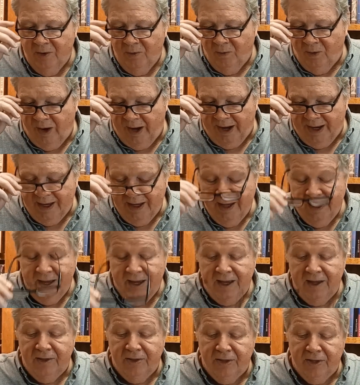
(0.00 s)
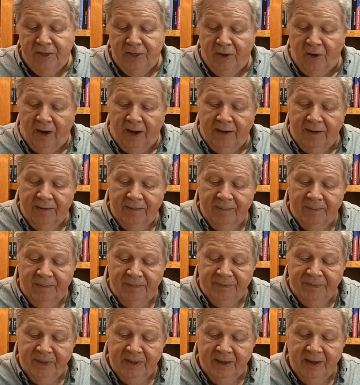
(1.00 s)
Why? He thought
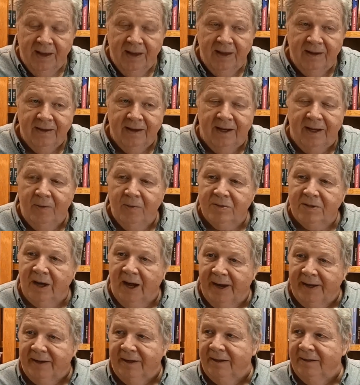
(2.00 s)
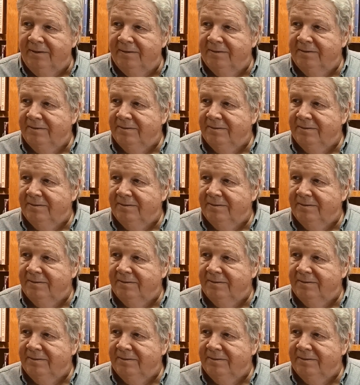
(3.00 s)
that he was hiding.